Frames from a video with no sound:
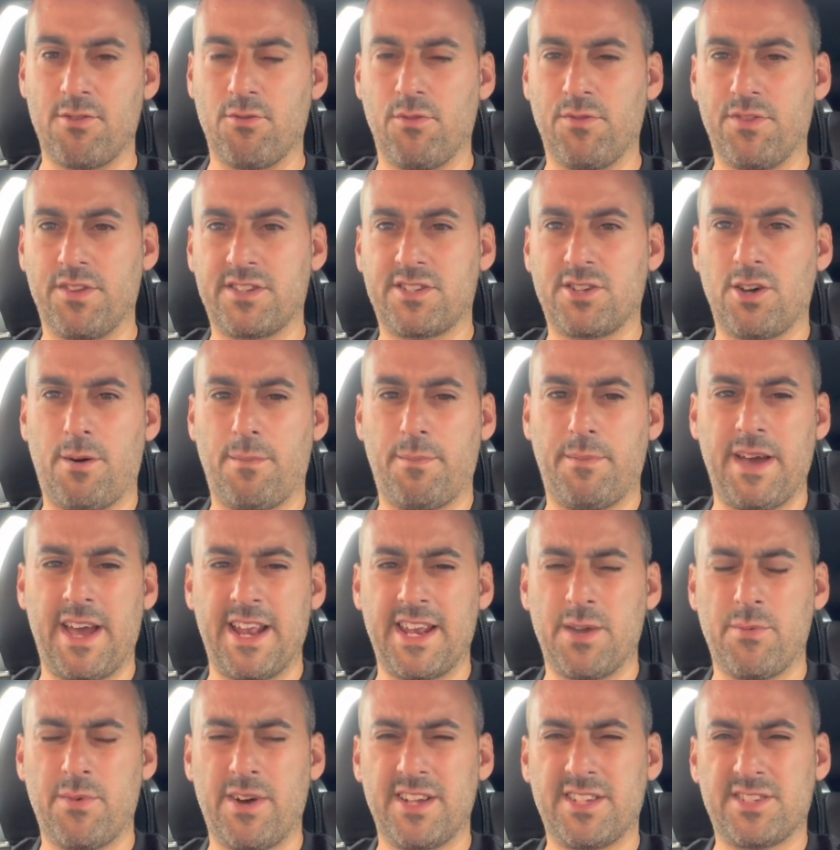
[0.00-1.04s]
on the top
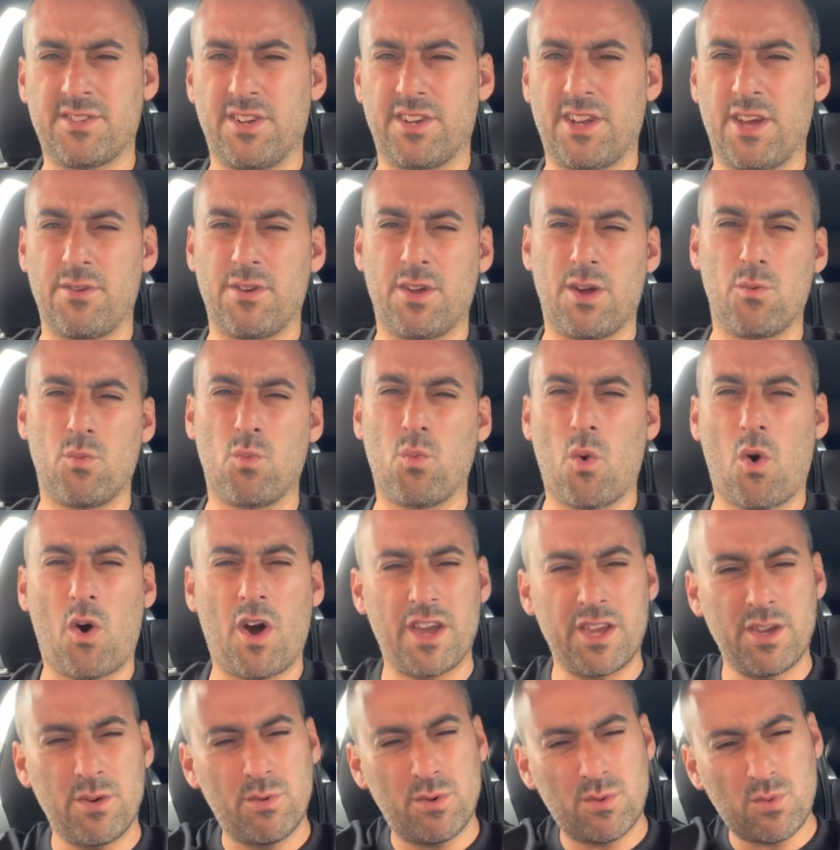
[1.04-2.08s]
anyway, so I don't know
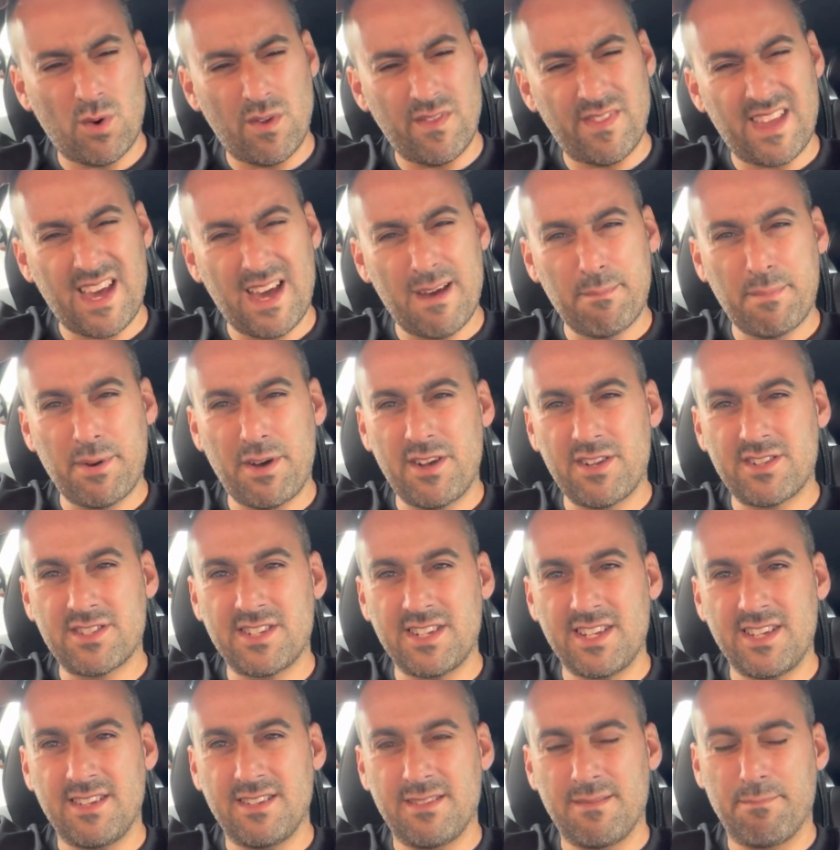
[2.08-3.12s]
why you would want that
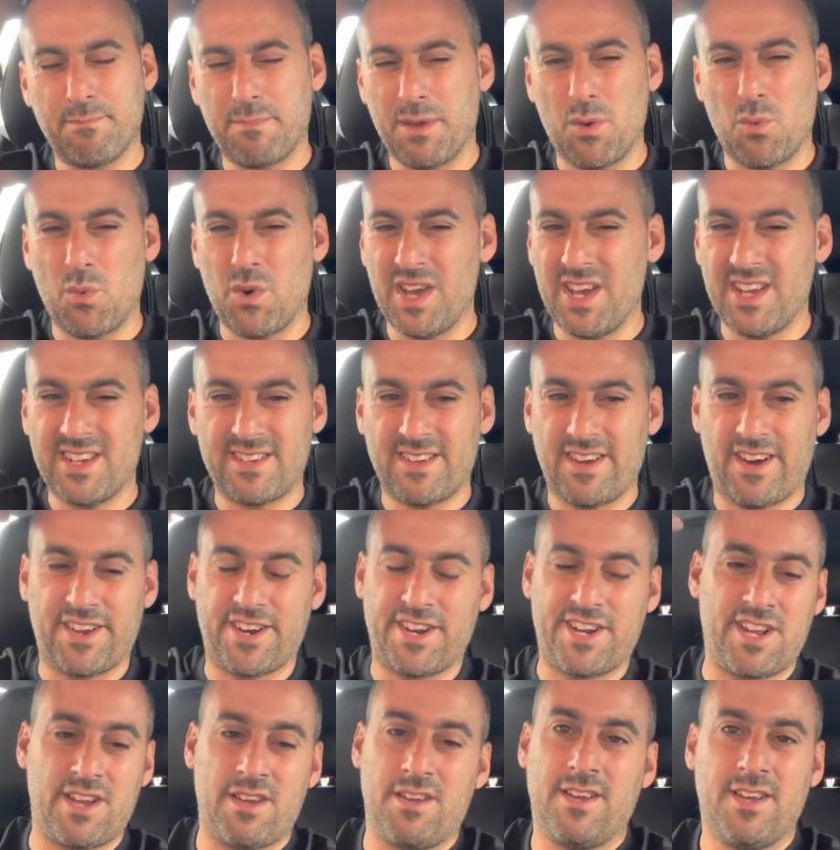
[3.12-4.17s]
personally. Bit weird, I
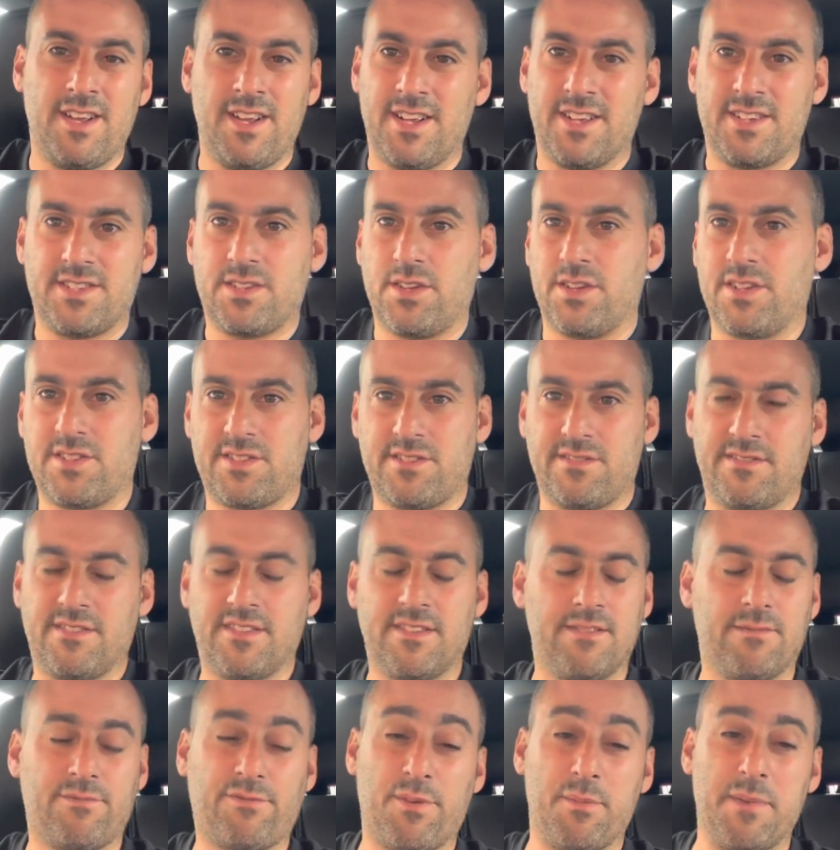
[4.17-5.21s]
don't know. So
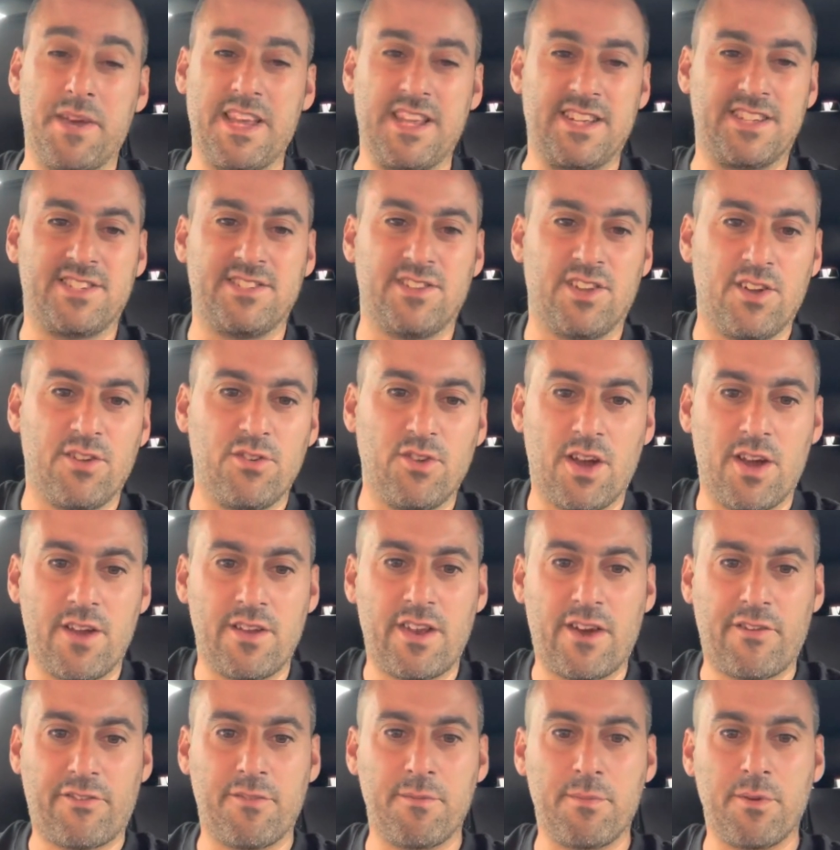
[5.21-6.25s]
for me, it's
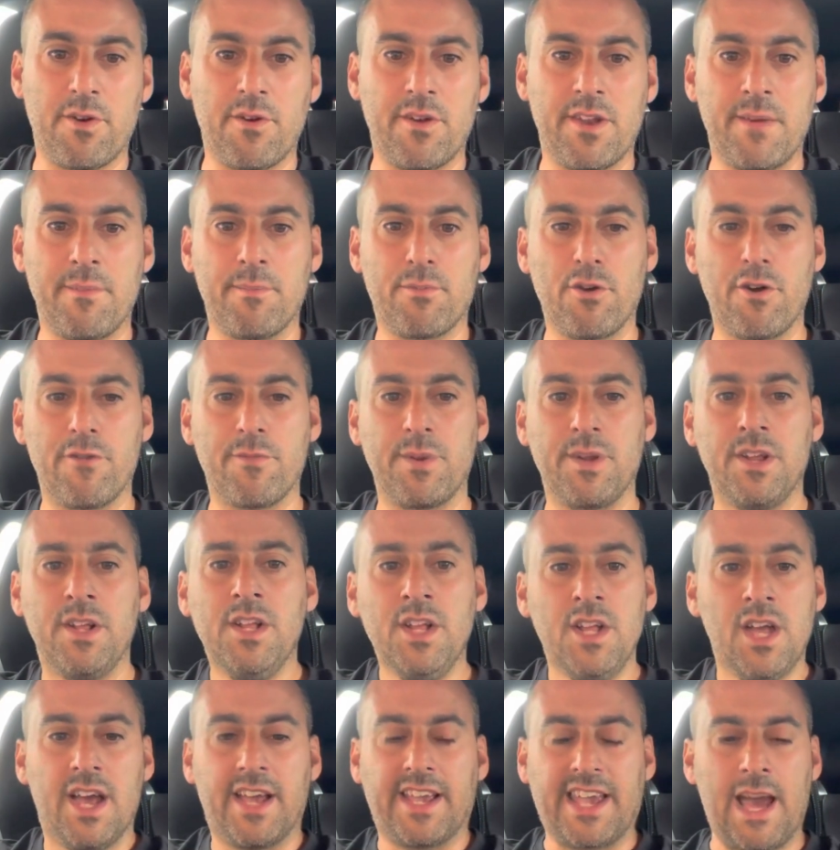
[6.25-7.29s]
nothing but an improvement.
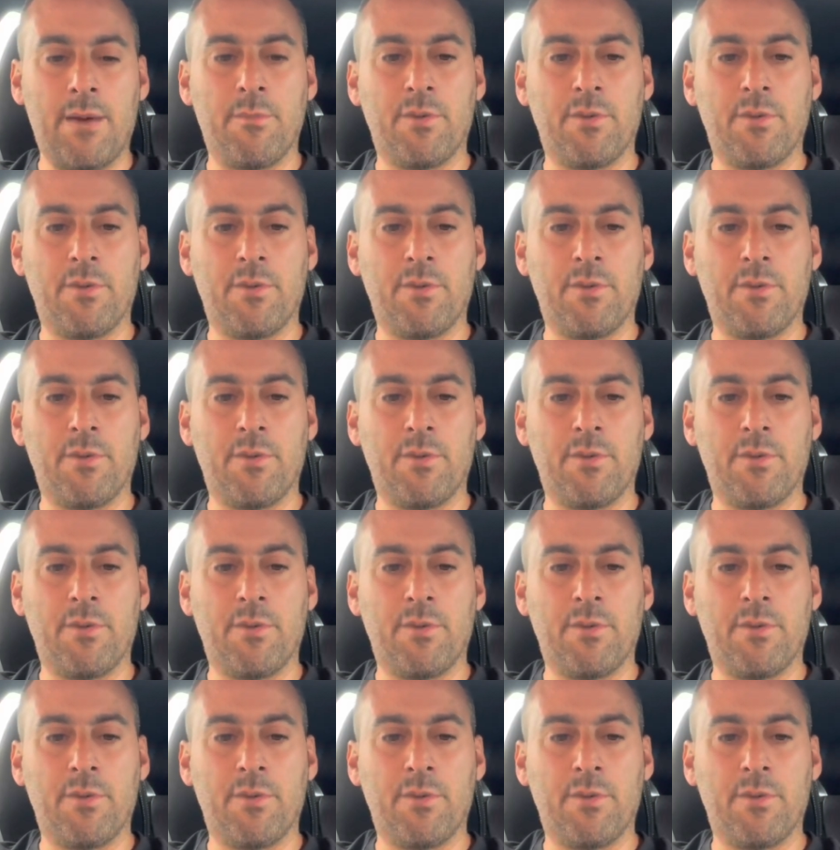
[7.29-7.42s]
Again,